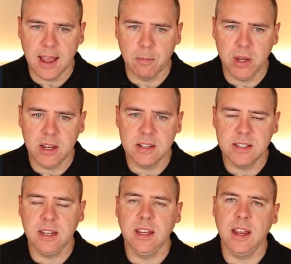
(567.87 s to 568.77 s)
And we can
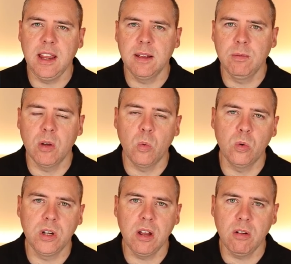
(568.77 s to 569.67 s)
see here the
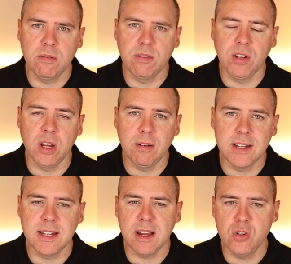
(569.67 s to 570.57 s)
audio overview
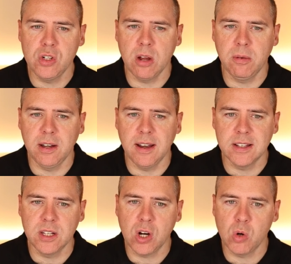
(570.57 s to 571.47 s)
is now showing
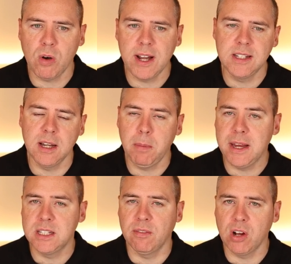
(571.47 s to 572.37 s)
as a created
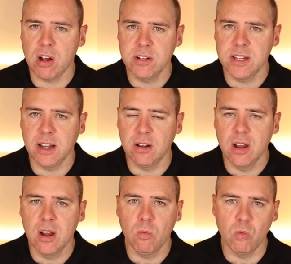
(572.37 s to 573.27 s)
piece of content
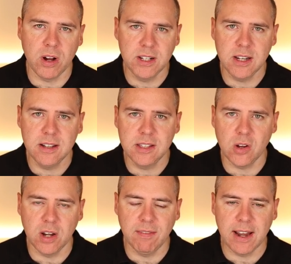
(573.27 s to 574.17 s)
right
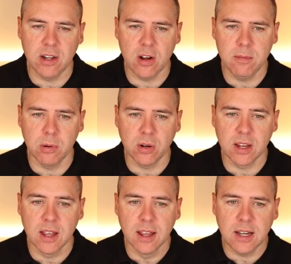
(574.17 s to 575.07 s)
inside of our notebook.